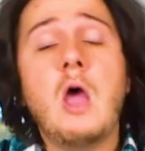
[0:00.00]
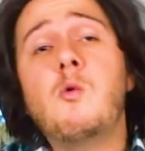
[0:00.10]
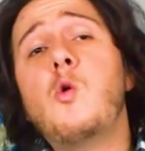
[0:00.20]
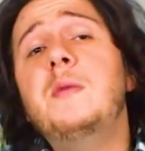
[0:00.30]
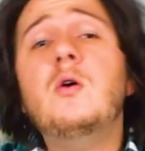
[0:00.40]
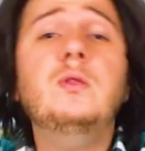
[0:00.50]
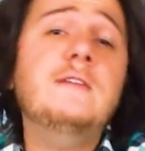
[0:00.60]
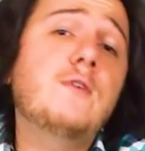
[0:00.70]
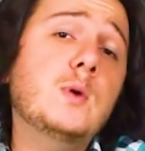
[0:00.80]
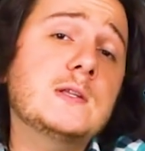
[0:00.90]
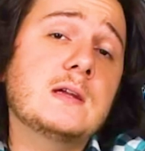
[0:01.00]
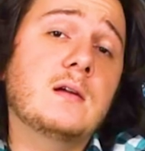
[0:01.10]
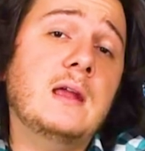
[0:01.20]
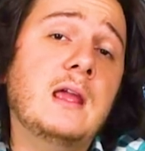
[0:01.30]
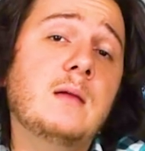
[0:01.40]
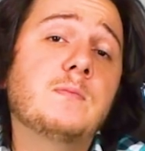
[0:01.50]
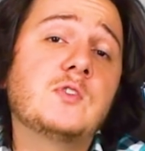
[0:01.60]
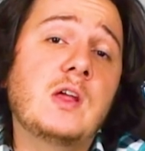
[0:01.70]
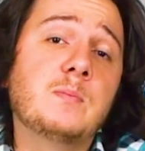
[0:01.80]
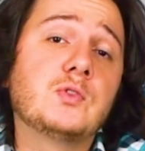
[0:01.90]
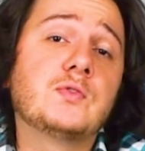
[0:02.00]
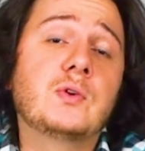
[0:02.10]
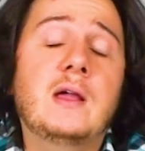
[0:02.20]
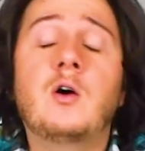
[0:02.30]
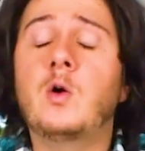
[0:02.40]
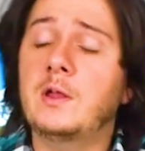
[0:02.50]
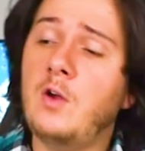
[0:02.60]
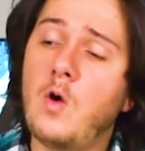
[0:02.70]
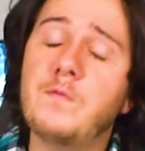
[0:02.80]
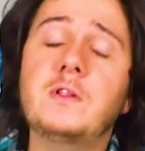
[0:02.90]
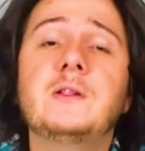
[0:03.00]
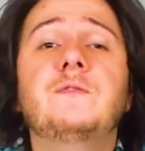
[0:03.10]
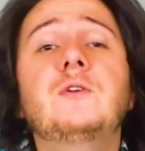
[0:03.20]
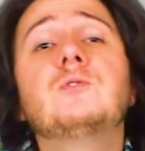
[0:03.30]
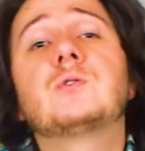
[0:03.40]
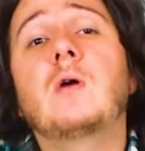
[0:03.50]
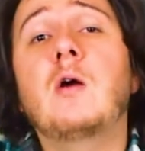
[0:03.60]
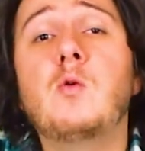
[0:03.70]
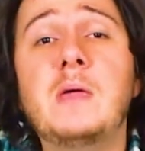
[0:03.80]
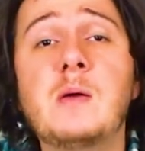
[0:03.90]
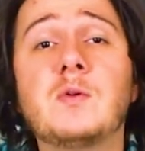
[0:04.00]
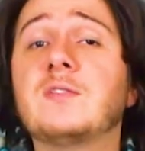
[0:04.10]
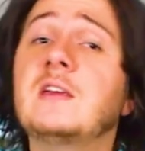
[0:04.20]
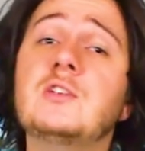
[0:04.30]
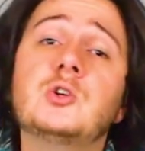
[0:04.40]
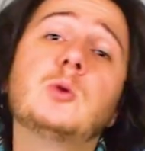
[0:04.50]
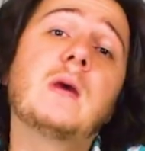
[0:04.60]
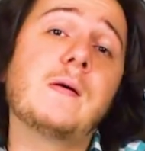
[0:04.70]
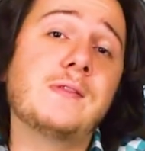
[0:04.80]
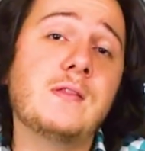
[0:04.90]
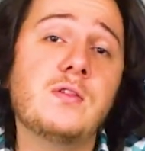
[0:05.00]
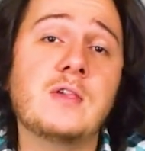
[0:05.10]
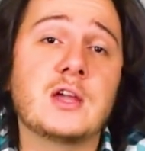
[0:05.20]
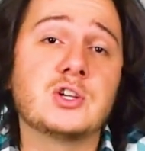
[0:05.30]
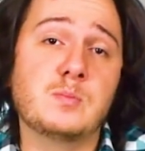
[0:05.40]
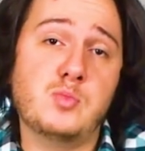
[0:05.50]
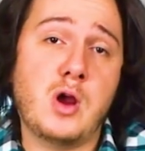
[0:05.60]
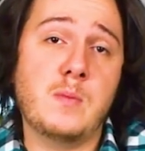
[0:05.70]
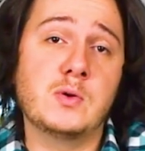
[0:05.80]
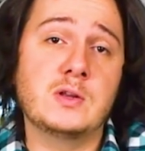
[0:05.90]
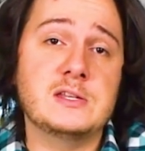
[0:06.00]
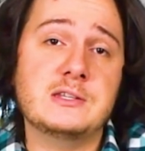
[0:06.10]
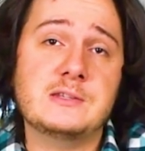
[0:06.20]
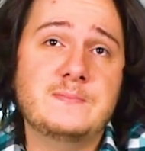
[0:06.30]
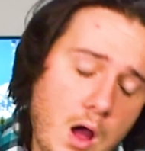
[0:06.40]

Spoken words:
We'll be only focusing on hand samples for now, and hopefully in the future I will be able to teach you about thin section properties.